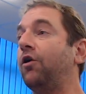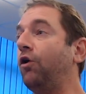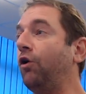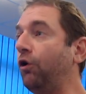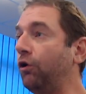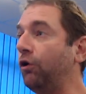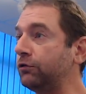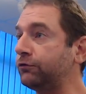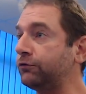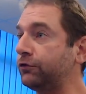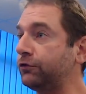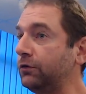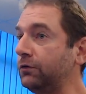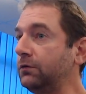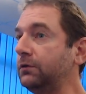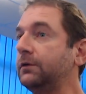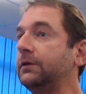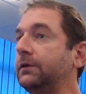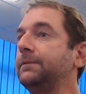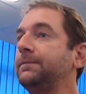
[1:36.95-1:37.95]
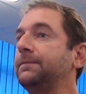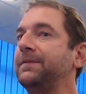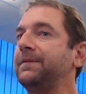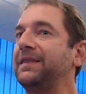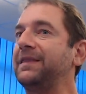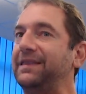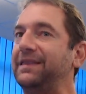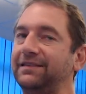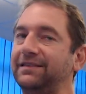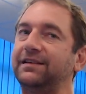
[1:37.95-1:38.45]
Also,
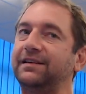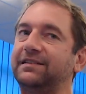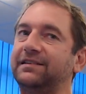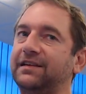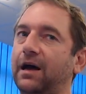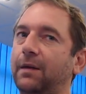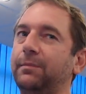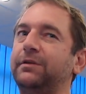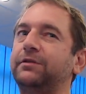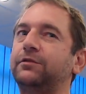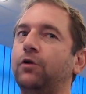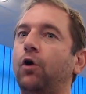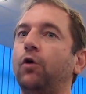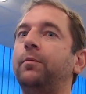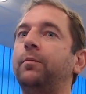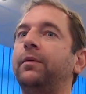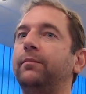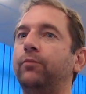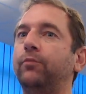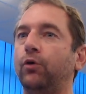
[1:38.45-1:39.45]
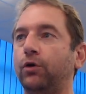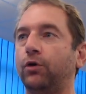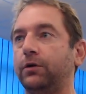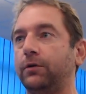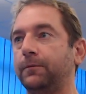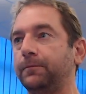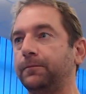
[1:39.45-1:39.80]
this exam is open book.